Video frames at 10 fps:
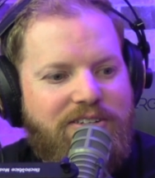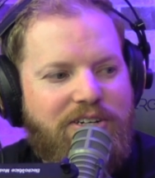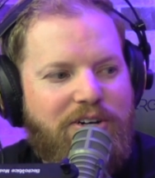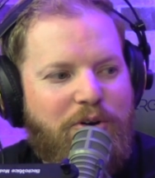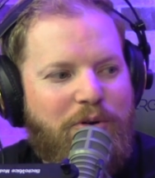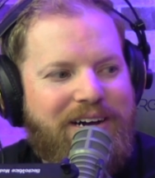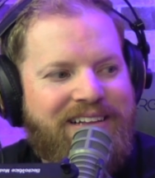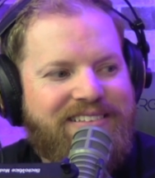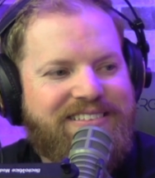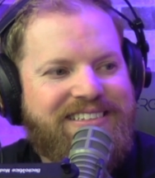go
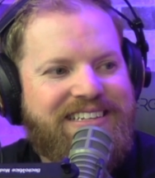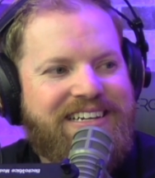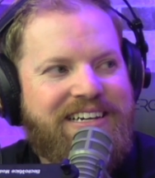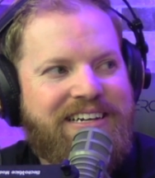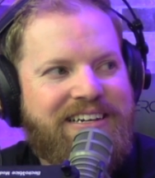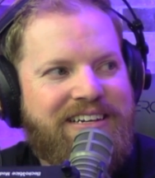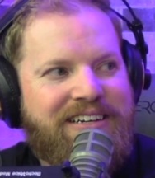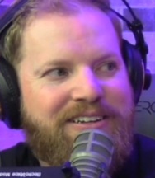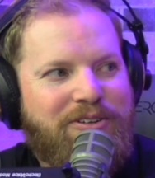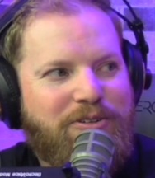a
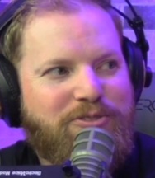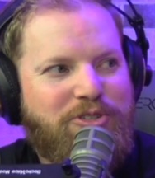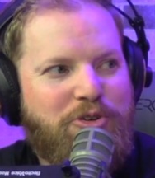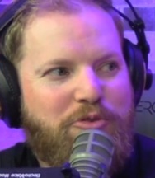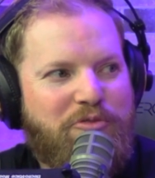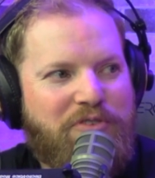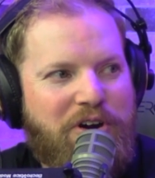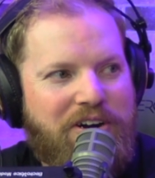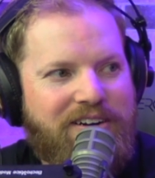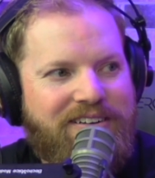little too
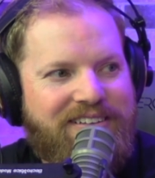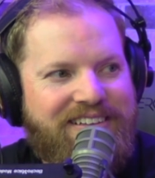far.